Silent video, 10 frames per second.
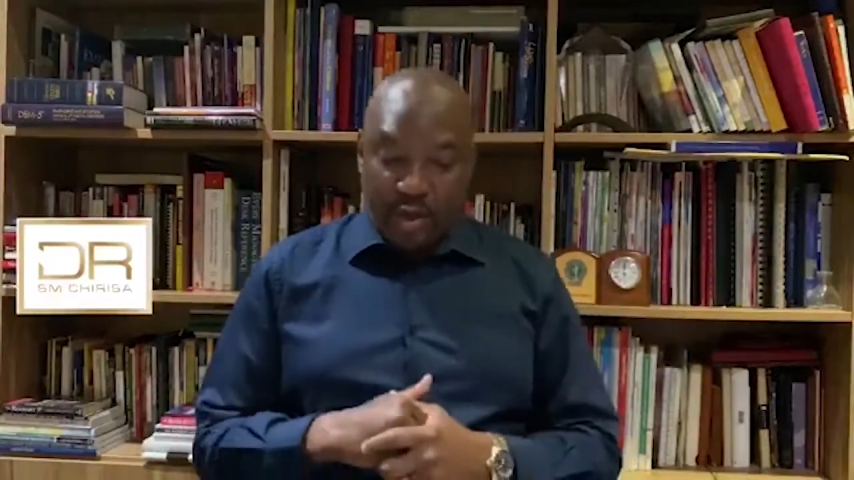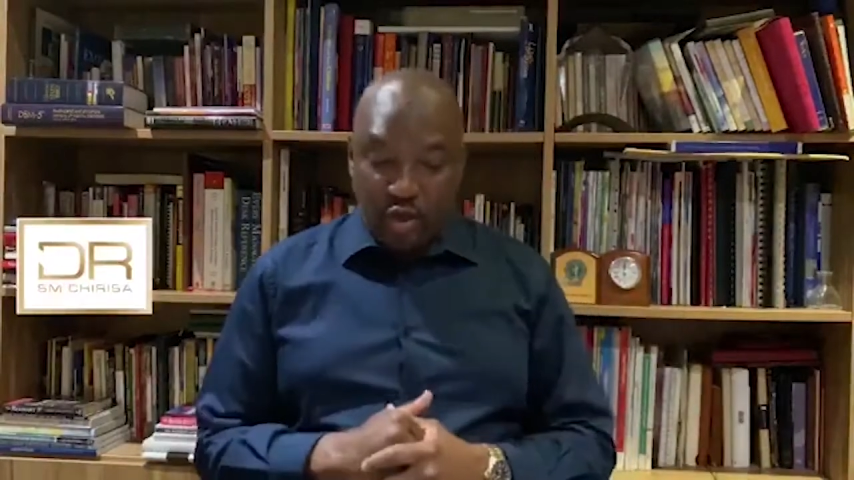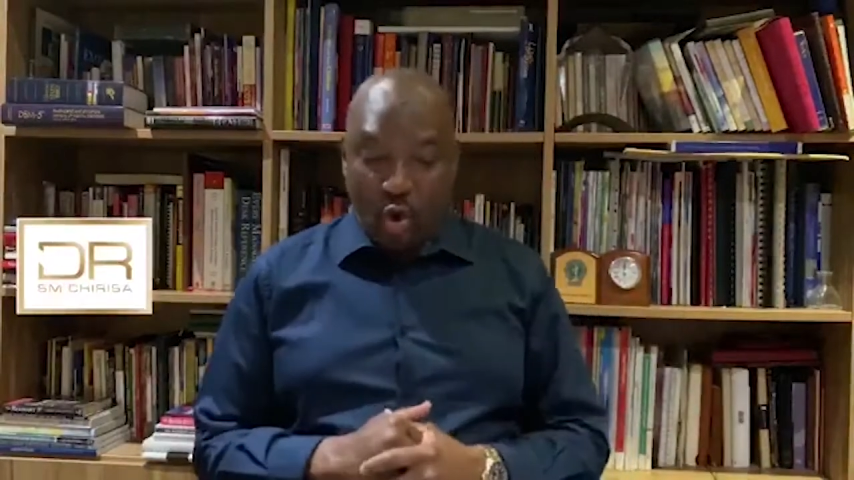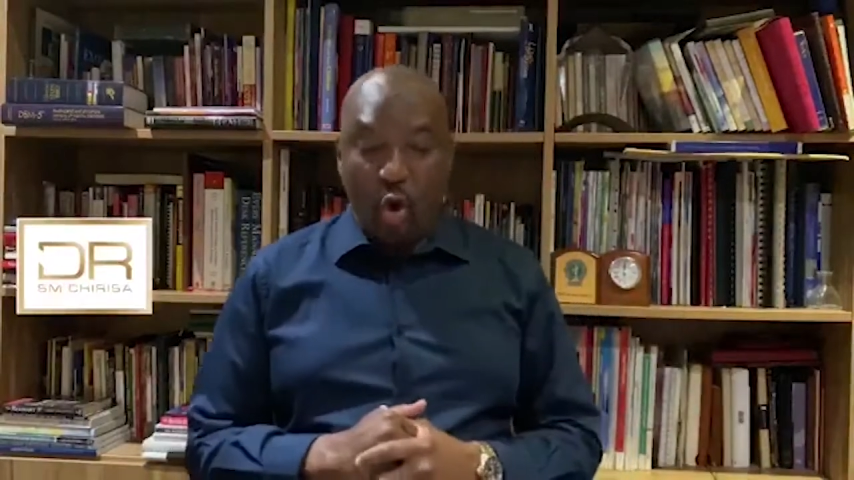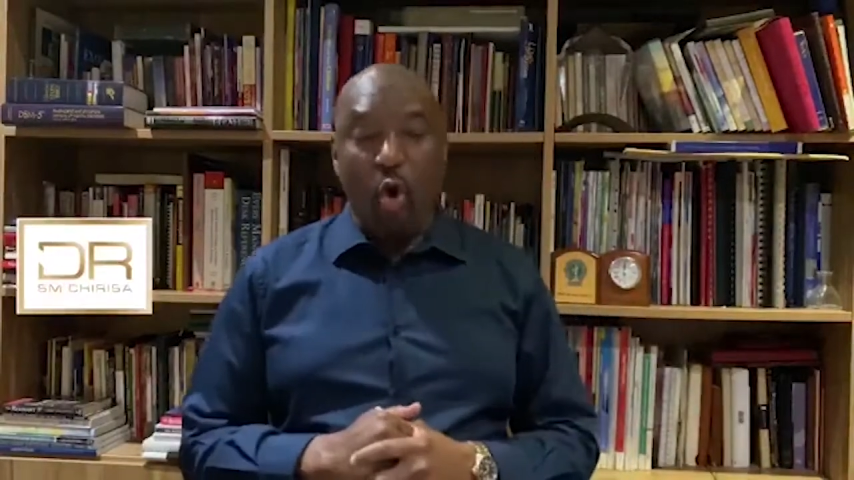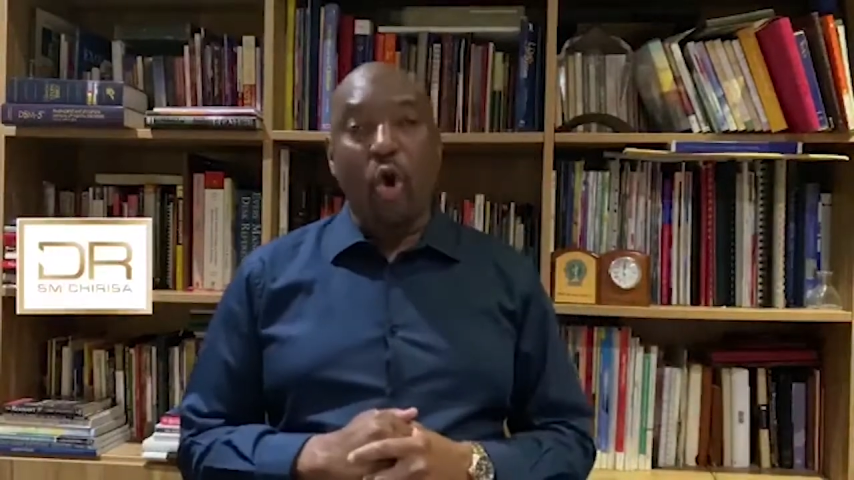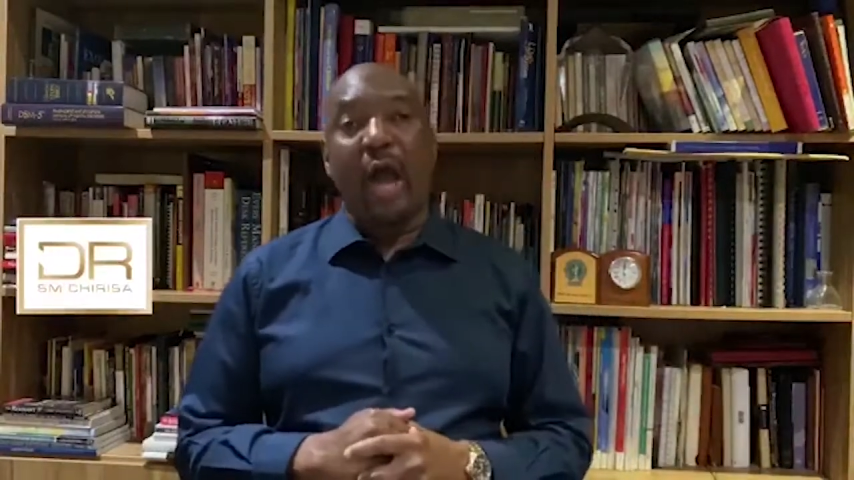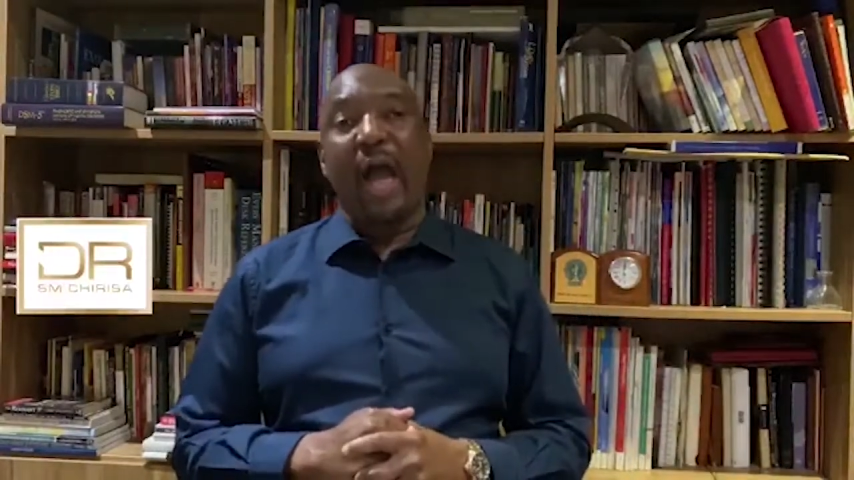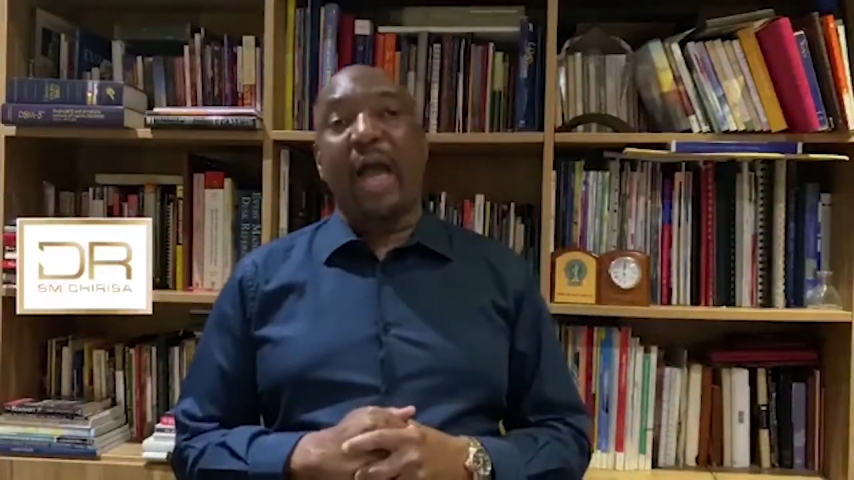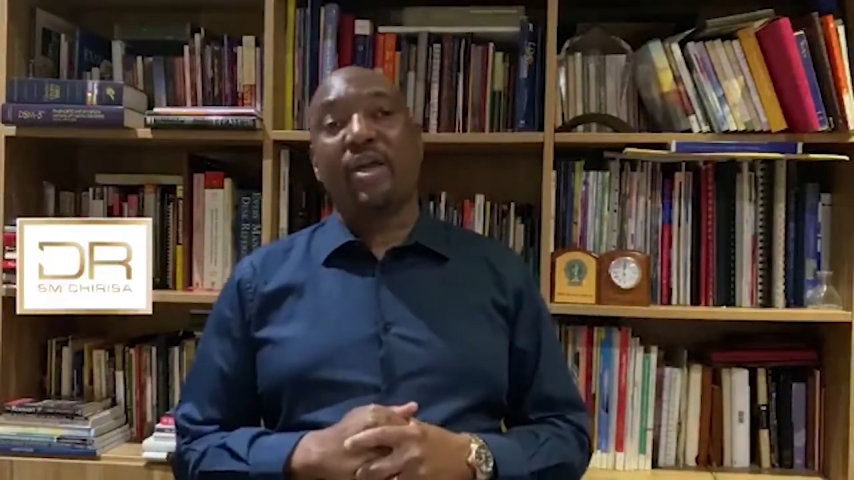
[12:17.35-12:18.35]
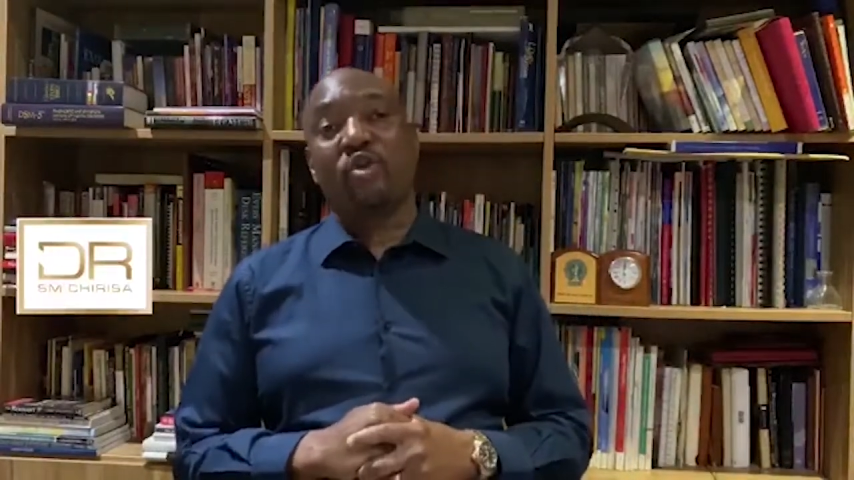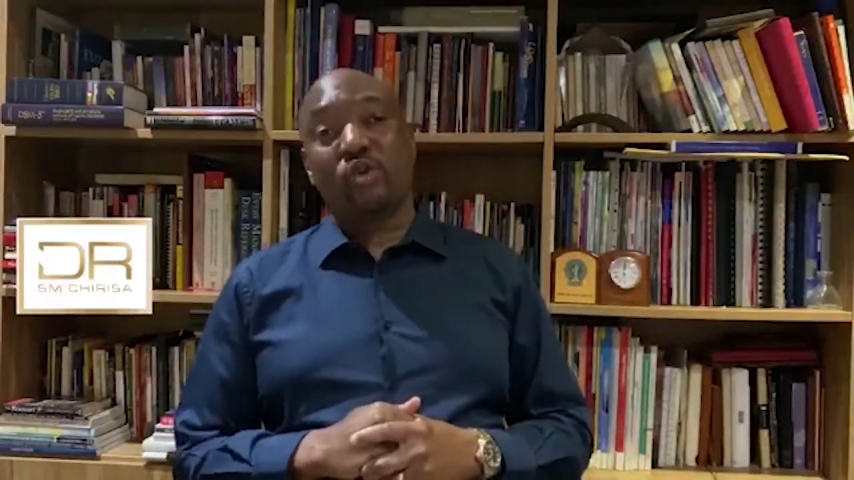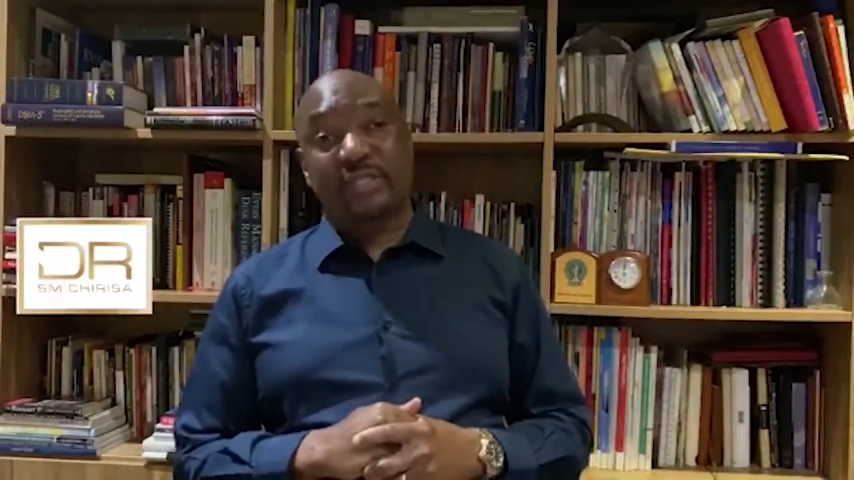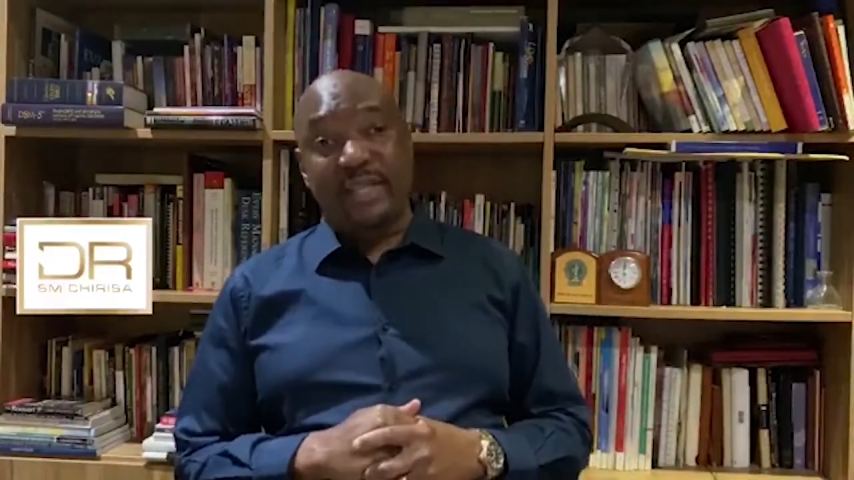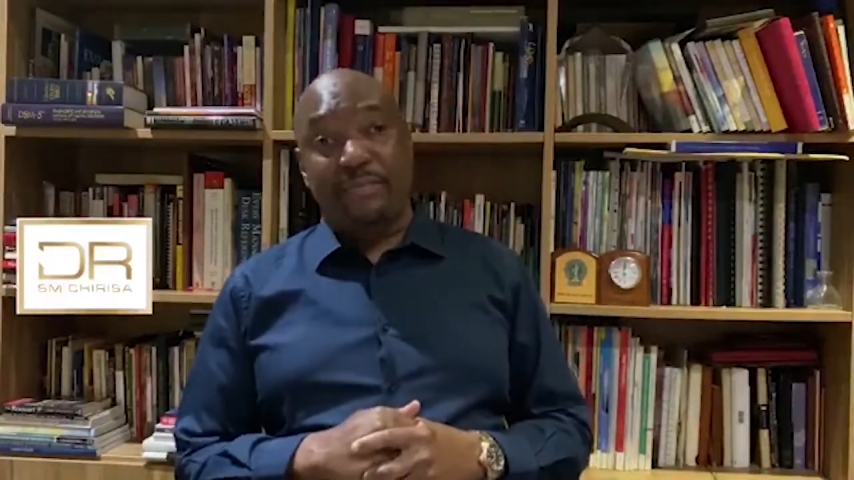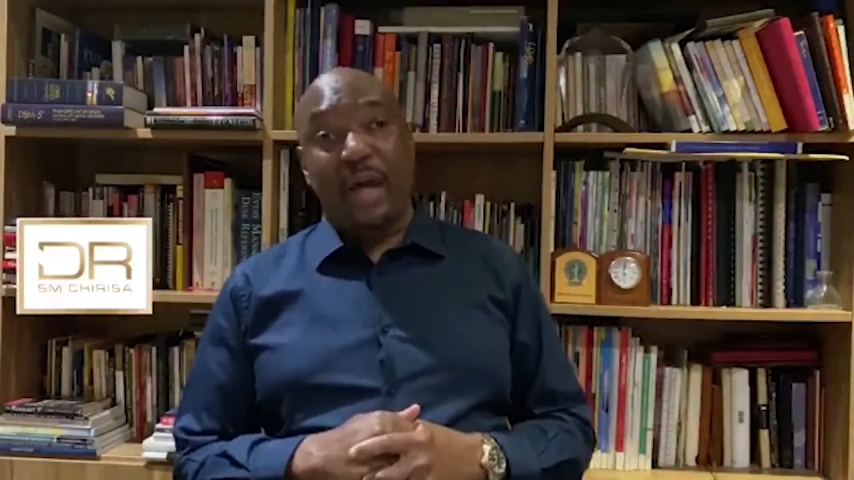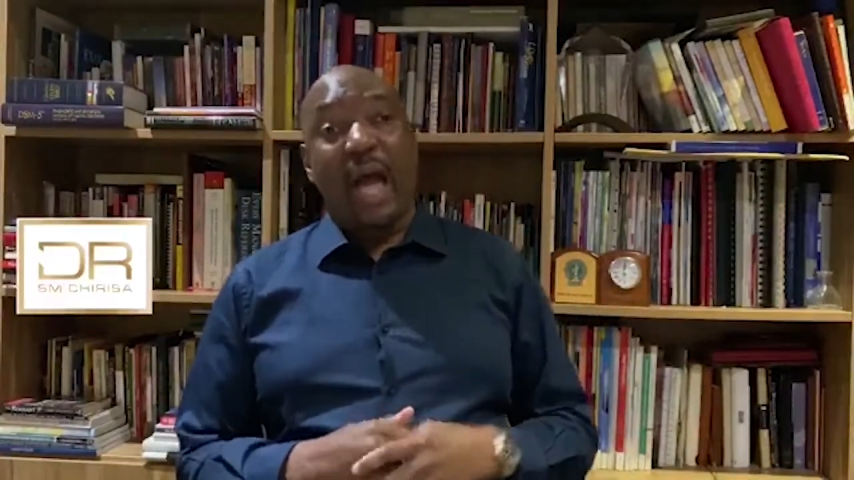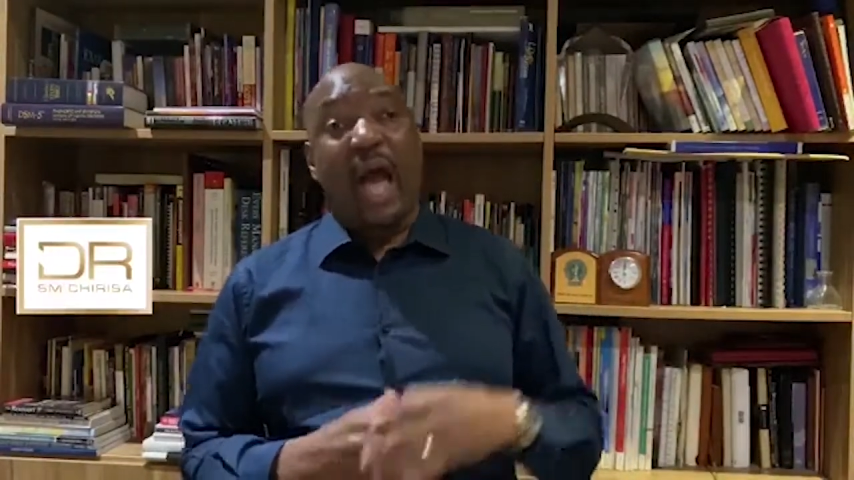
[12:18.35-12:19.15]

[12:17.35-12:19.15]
your sleep.